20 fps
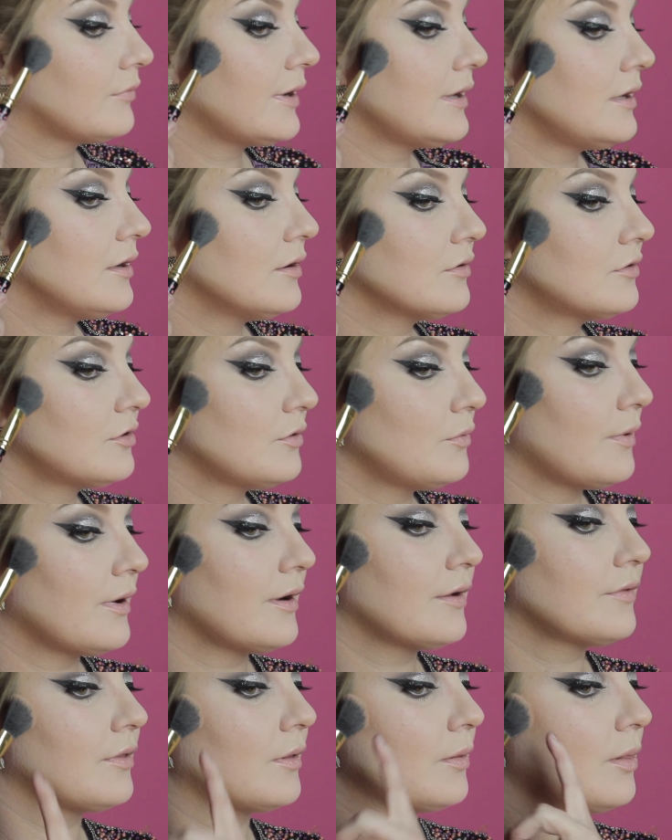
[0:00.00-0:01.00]
right here to
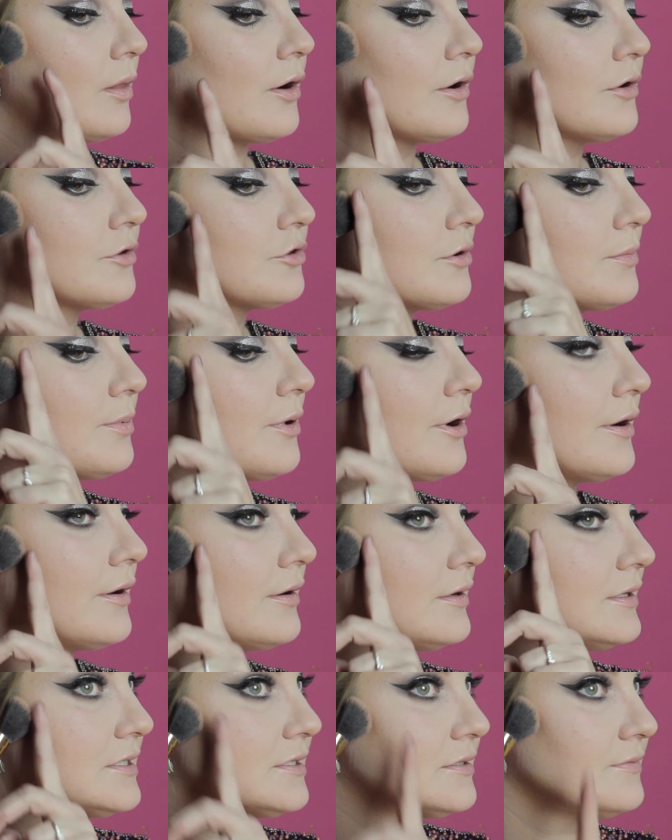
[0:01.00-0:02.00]
where the larger
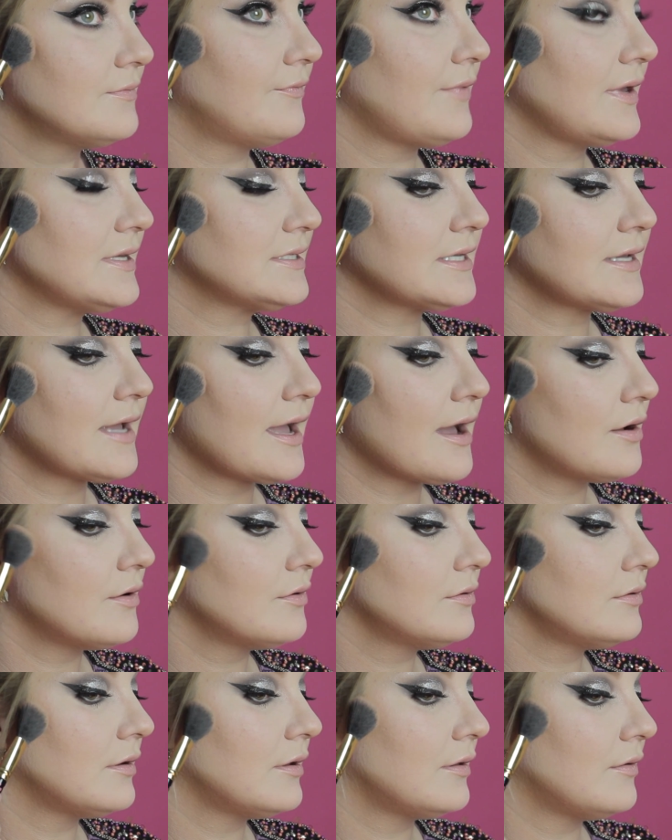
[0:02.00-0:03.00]
part is facing
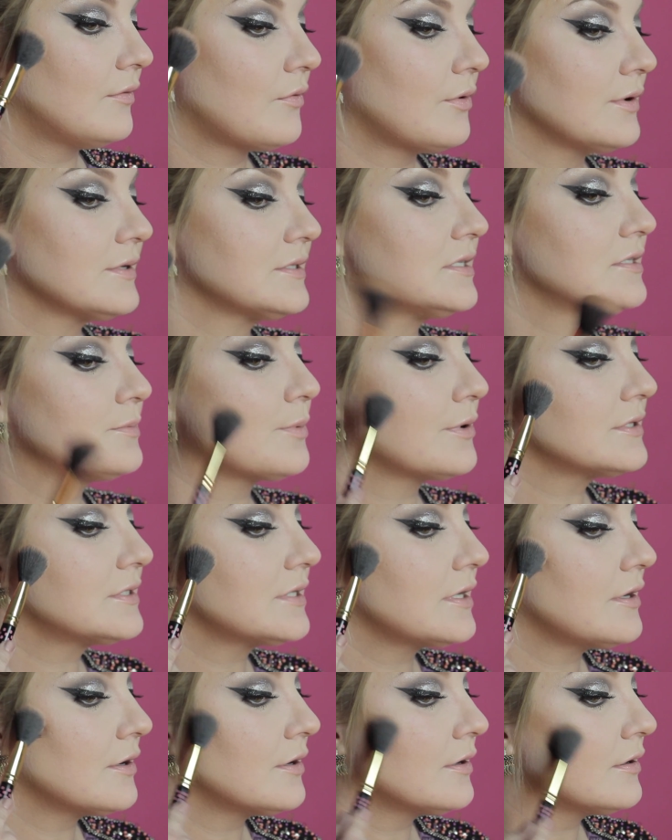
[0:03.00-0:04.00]
out, and of course this part's
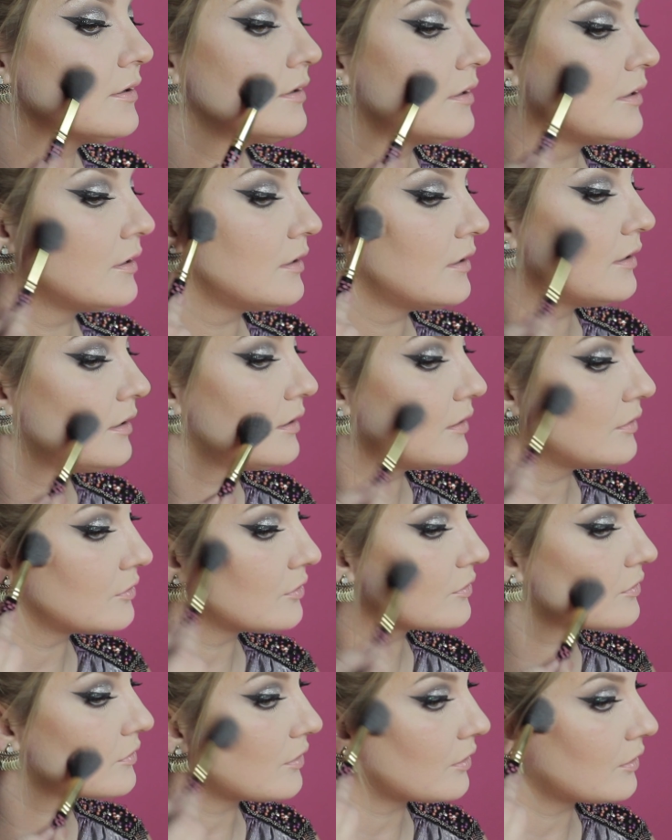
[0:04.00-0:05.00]
here. And
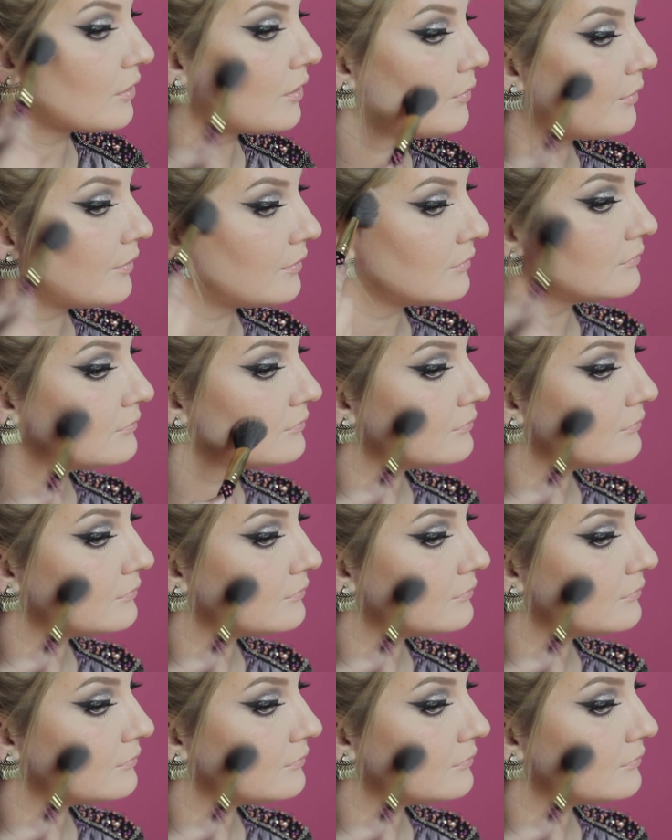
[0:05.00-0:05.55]
just start going.